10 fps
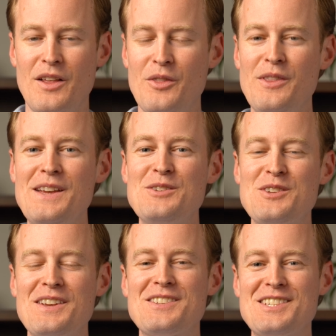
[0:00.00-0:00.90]
These
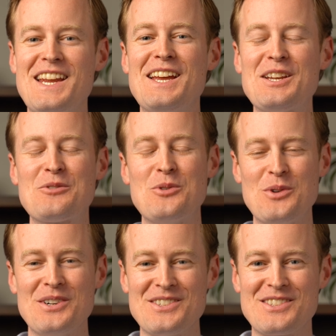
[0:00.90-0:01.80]
standing
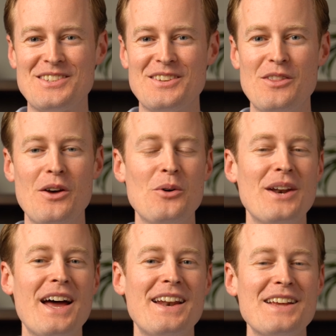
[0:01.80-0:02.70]
rules, though
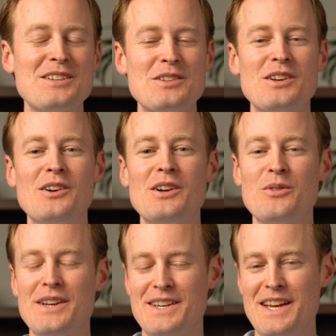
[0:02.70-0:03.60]
not necessarily
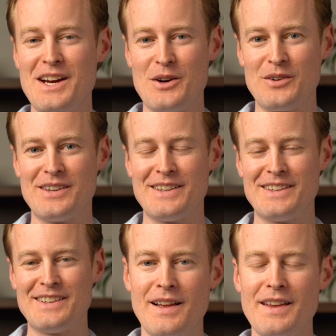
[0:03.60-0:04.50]
written down,
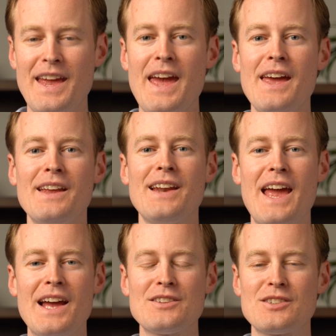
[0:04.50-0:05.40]
can
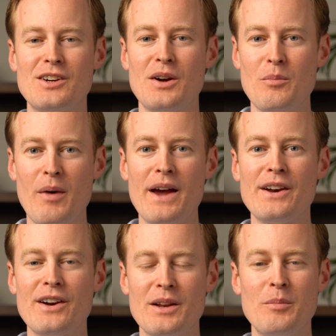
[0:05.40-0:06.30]
answer
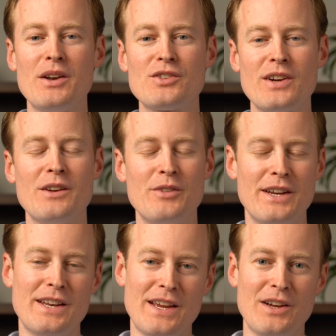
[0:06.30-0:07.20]
minor administrative
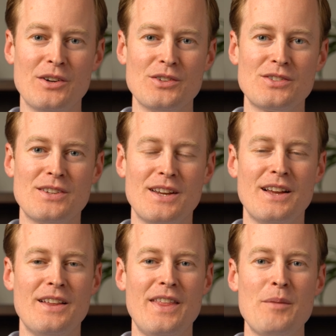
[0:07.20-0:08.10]
details
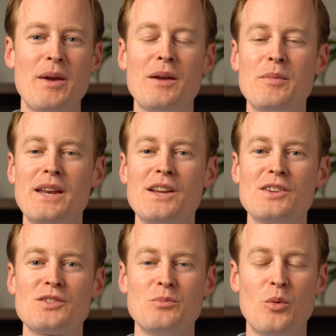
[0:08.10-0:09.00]
that make
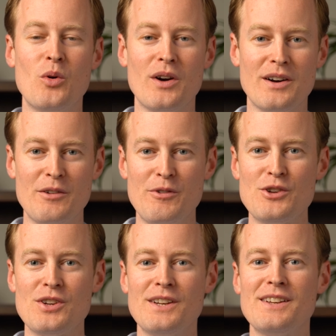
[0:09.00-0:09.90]
meetings more
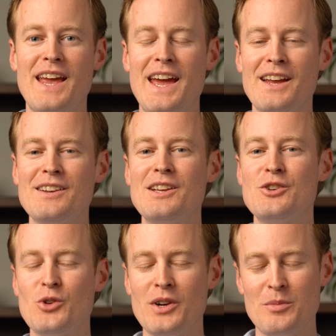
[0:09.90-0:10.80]
efficient and
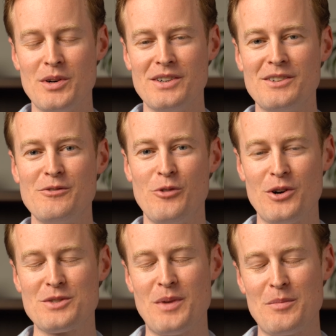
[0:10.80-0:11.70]
enjoyable for
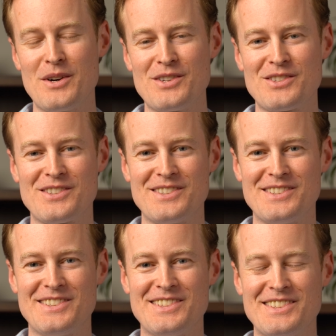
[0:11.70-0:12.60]
its members.
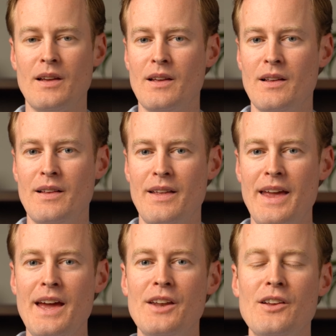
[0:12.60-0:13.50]

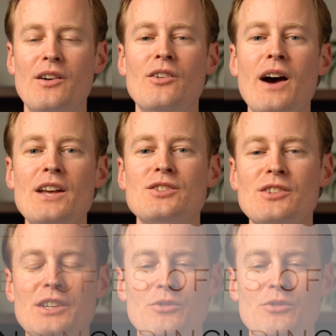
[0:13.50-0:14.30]
And lastly,